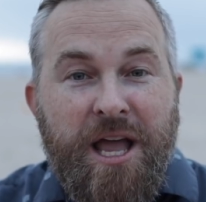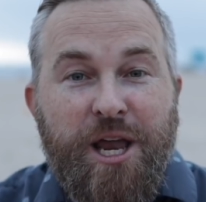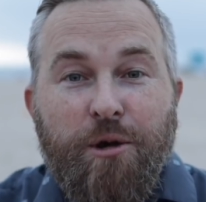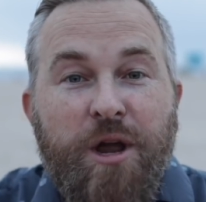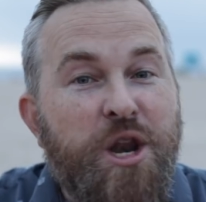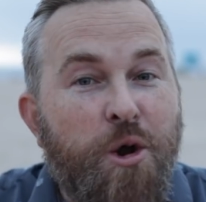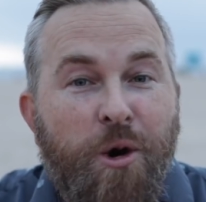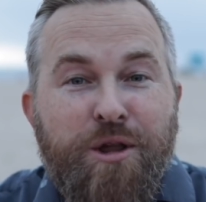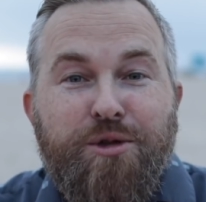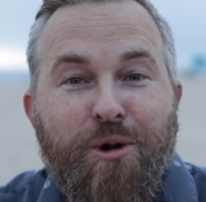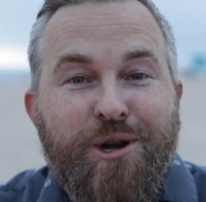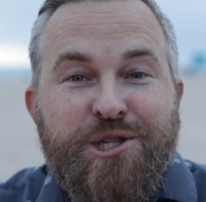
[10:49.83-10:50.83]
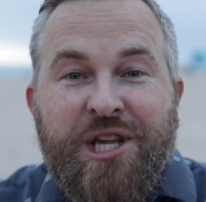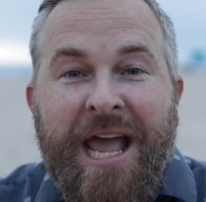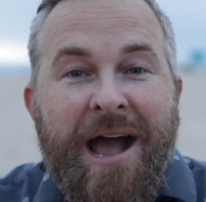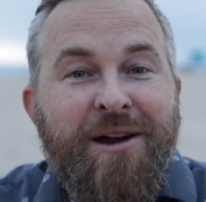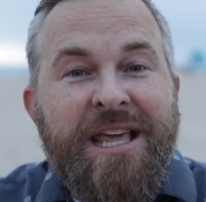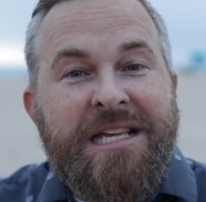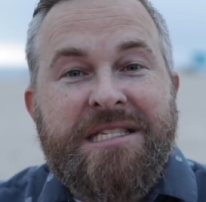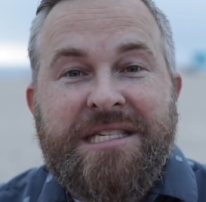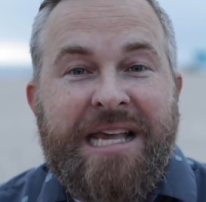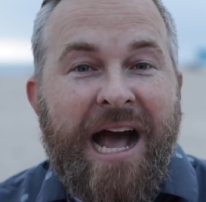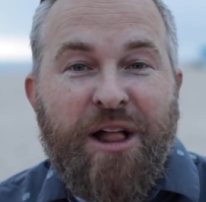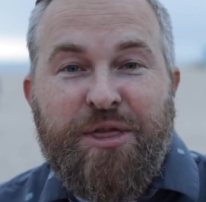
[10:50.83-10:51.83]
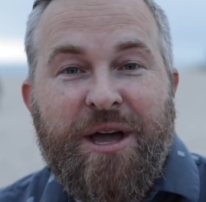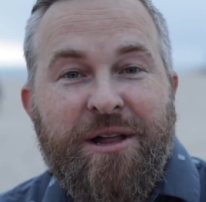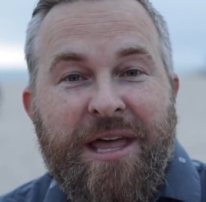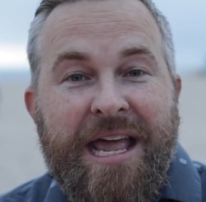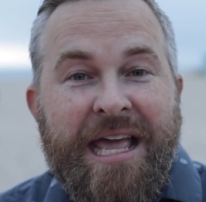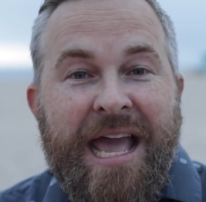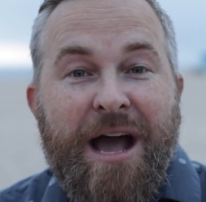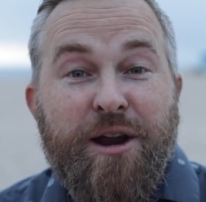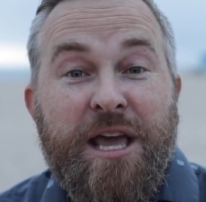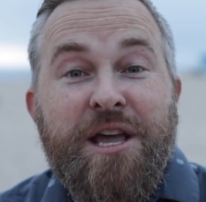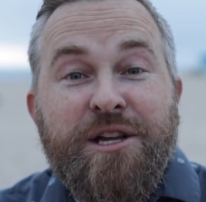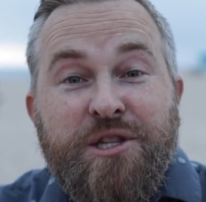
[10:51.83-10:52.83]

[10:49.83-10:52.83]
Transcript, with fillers: here in North Orange County and South LA County